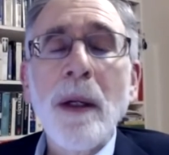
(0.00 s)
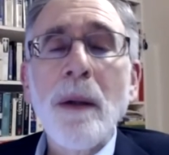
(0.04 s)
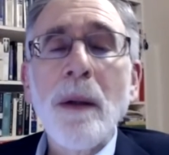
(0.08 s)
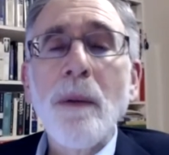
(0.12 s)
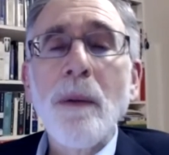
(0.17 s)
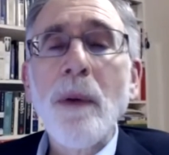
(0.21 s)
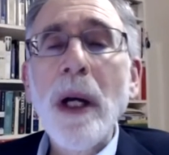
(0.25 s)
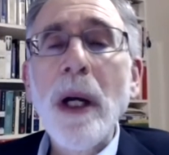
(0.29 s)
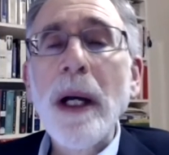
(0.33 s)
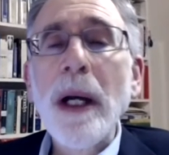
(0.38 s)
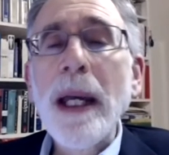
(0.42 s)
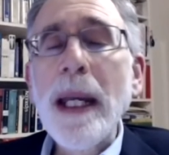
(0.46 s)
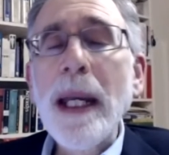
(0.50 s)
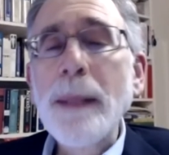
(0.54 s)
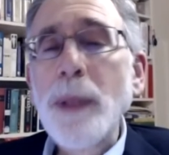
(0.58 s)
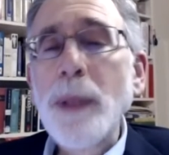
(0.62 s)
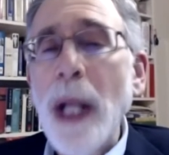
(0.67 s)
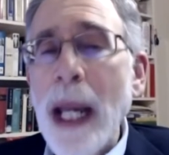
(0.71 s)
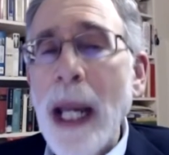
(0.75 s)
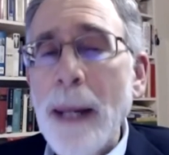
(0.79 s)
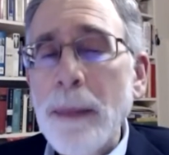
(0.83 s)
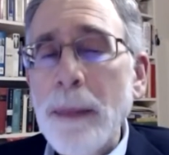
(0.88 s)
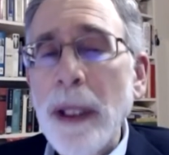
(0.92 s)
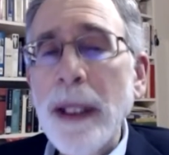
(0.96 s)
well,
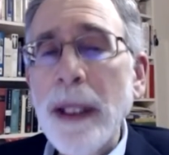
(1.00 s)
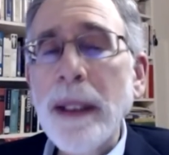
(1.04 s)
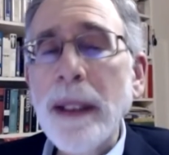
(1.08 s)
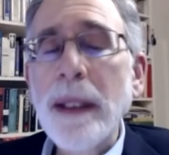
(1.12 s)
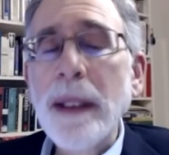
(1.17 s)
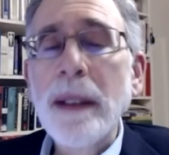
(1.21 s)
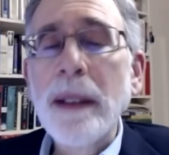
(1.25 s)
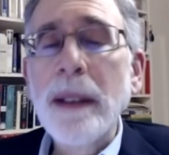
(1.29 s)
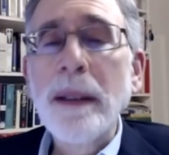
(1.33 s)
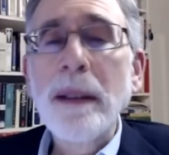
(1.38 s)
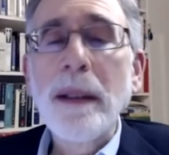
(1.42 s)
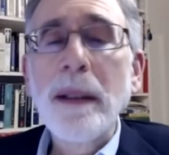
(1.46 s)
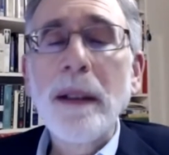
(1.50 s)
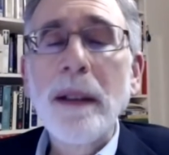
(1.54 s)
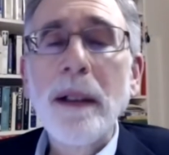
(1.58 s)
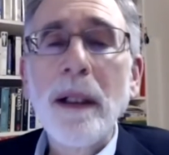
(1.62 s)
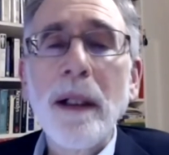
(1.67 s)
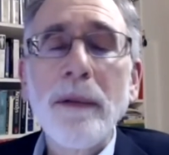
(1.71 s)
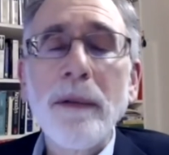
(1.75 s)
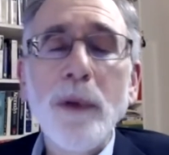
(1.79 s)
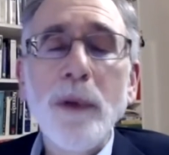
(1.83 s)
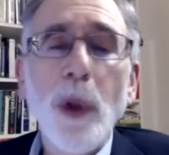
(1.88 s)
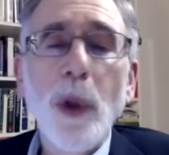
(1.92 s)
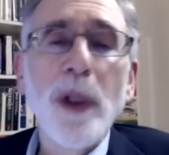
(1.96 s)
Abraham Lincoln, uh,
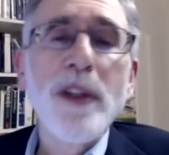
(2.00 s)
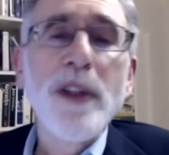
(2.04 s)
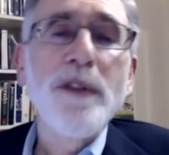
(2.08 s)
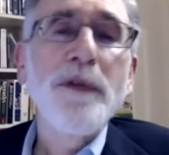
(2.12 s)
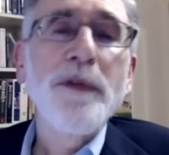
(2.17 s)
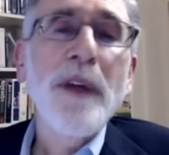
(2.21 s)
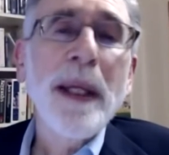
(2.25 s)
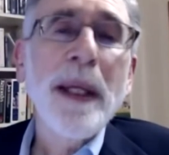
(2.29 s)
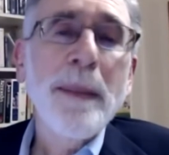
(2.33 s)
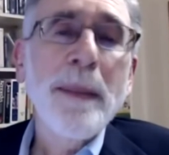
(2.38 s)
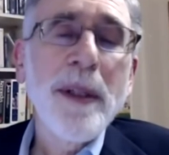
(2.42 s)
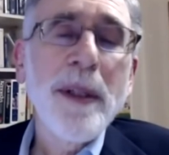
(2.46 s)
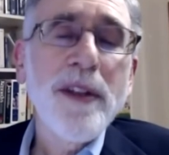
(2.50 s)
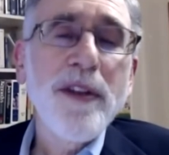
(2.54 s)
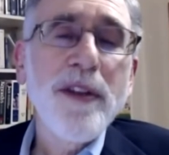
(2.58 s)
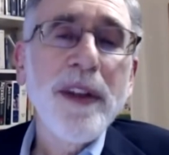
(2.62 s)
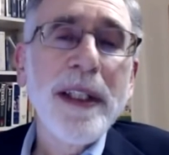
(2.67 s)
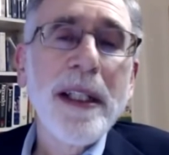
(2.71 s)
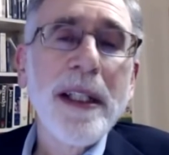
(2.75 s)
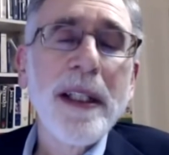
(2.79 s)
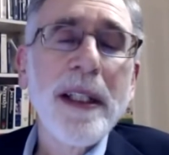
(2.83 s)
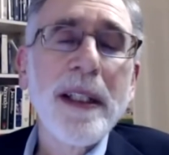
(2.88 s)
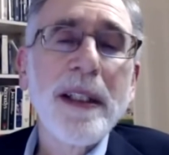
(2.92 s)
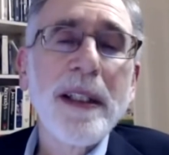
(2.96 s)
of course,
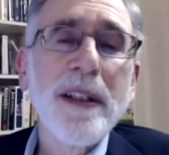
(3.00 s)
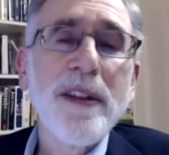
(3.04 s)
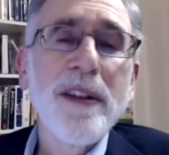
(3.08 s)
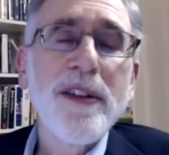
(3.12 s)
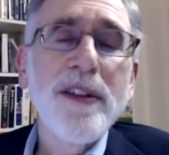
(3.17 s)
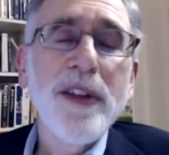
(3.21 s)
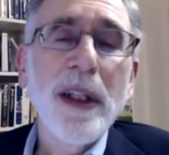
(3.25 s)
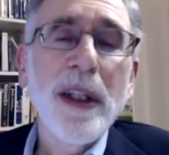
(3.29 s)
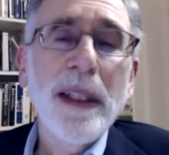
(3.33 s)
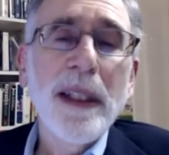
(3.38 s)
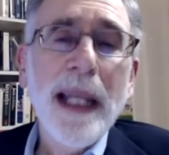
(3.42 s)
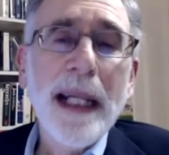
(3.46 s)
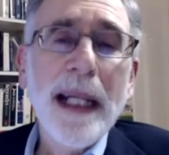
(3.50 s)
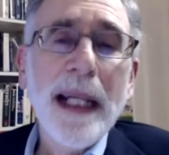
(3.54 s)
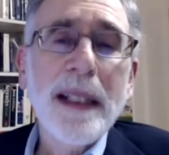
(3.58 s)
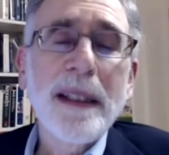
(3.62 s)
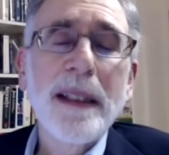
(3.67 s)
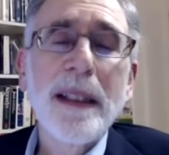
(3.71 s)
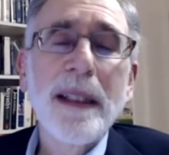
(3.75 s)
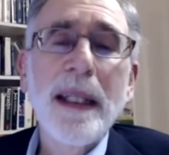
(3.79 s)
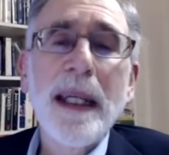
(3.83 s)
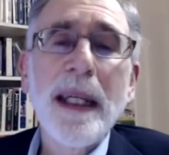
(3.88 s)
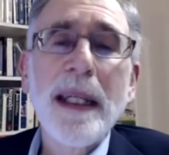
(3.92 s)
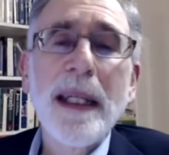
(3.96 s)
famously
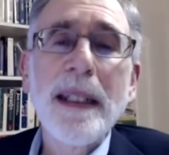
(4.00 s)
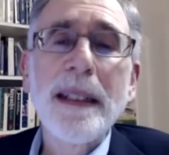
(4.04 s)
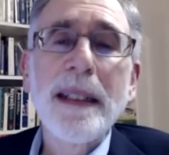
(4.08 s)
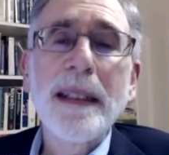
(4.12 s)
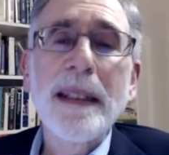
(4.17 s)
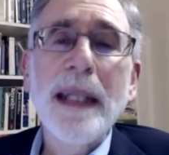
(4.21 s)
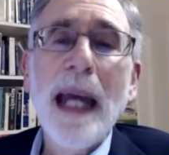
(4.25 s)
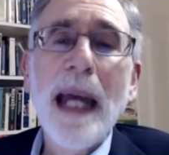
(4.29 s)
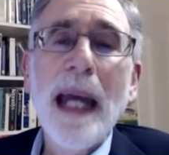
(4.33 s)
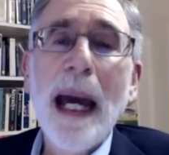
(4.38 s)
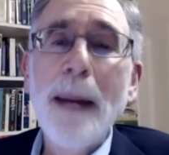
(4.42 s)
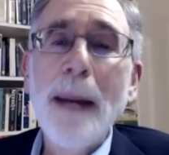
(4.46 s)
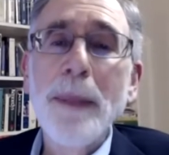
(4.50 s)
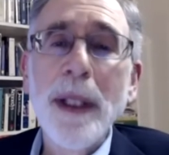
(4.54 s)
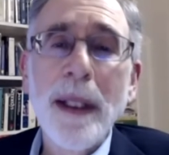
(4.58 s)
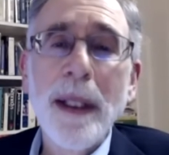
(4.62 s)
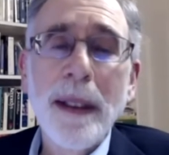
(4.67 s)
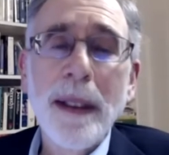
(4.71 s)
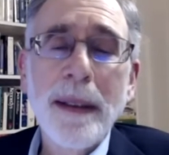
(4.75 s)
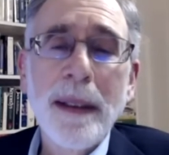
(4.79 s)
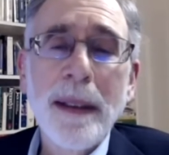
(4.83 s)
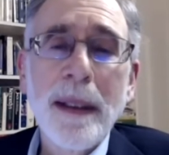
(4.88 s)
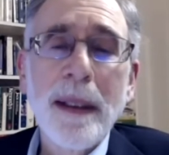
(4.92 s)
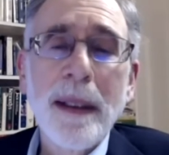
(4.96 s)
selected a
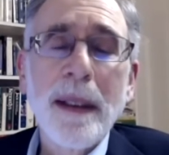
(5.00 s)
cabinet